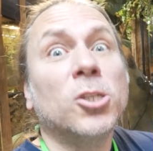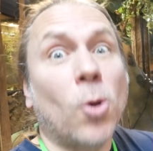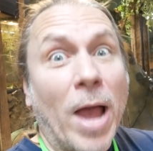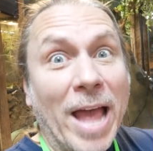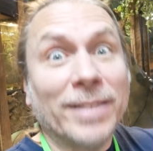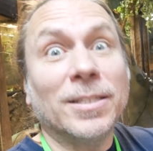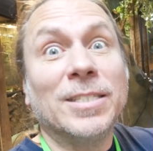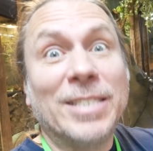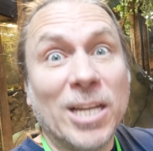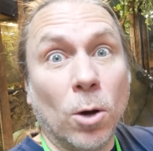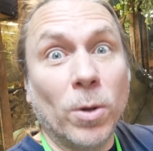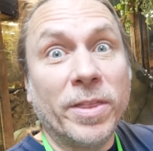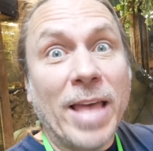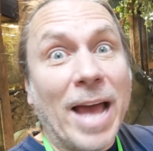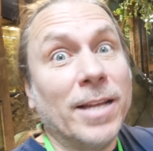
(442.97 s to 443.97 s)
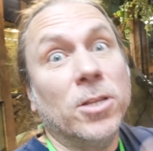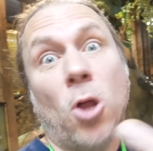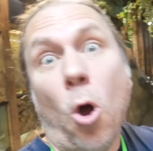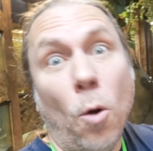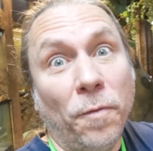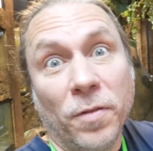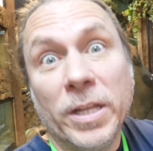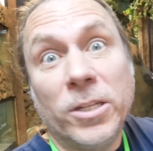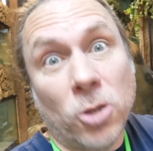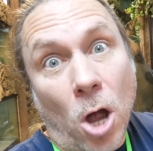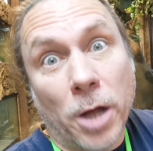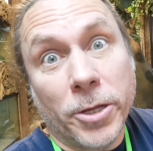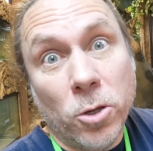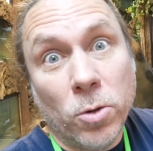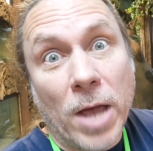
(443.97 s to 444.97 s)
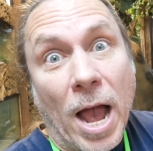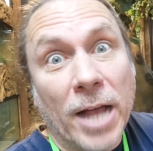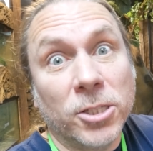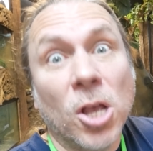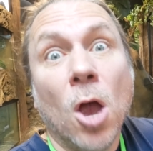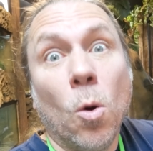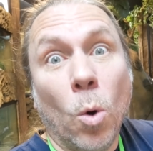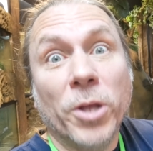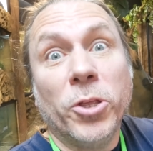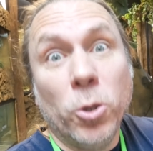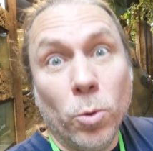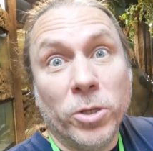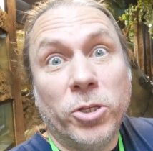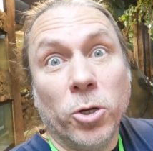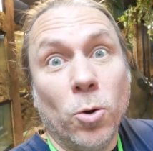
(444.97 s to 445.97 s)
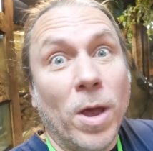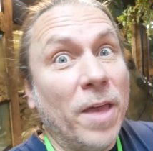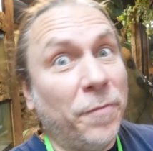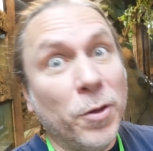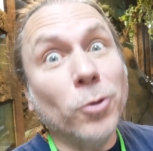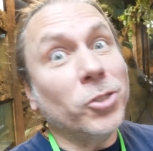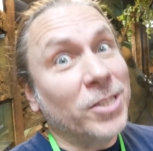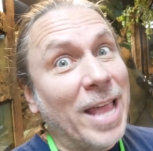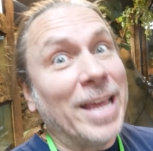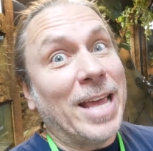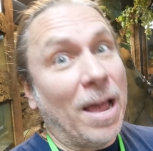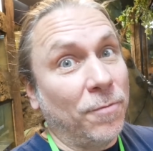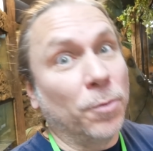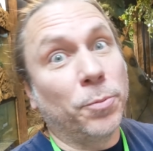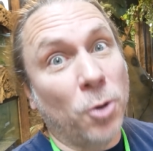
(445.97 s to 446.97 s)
so I had to deal with that and hopefully taught you guys what you would do if your snake ever